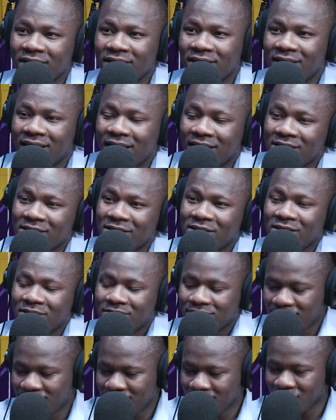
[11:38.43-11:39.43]
that
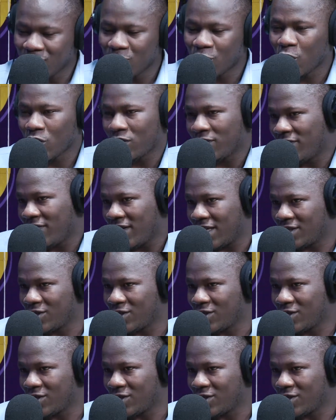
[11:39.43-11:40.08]
conflict